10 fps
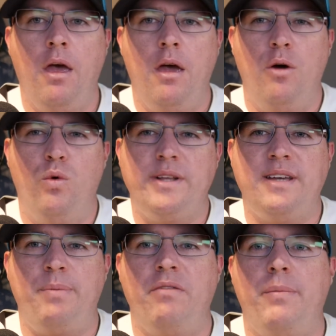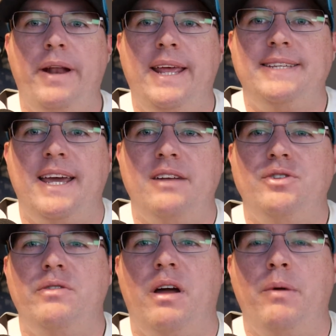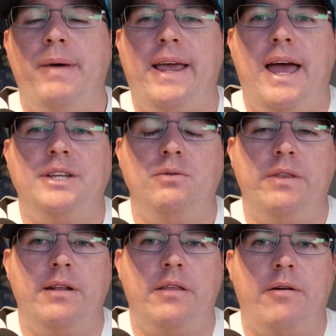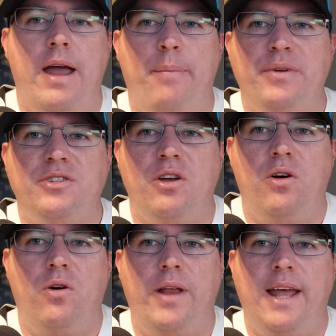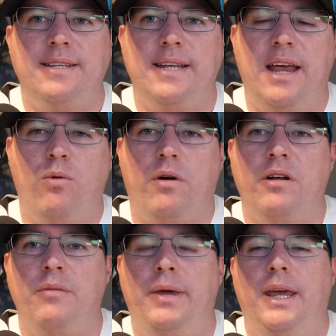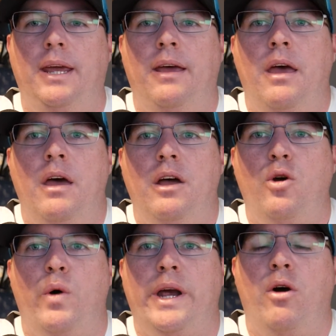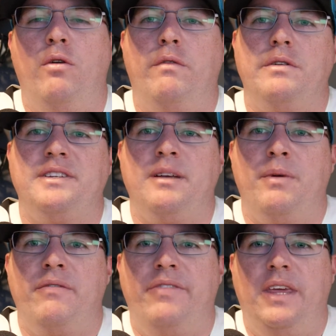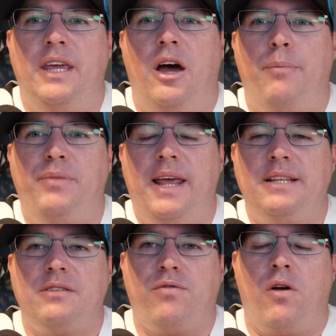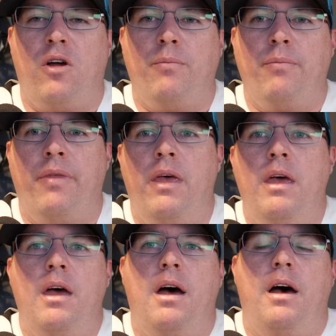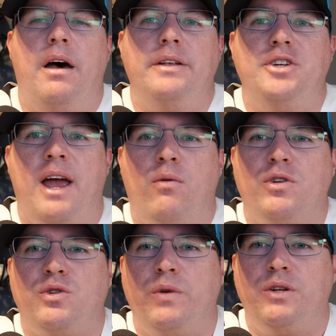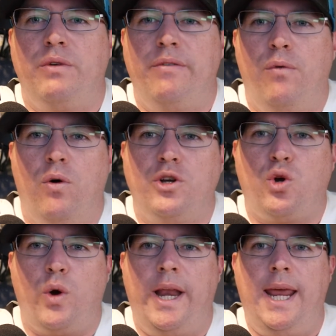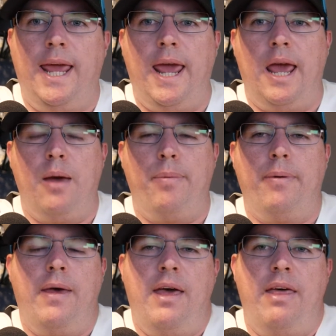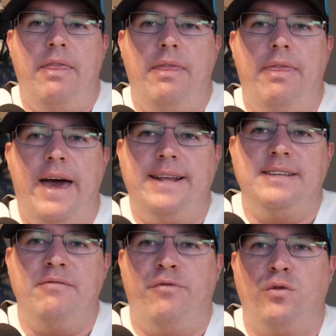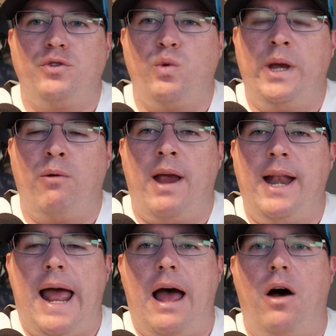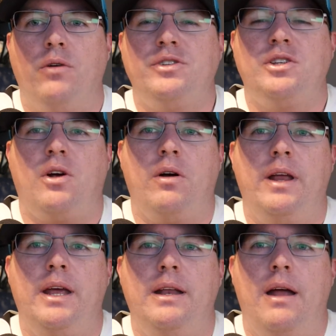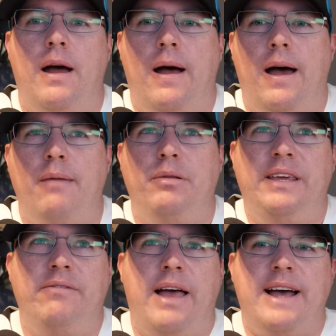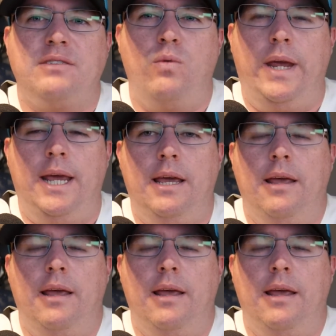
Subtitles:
What's up, everybody? It's Andrew coming back at you with another episode. And today we're going to be going over some of the updates from Jaguars 2024 training camp. That is in full swing right now. Started, I believe, last week.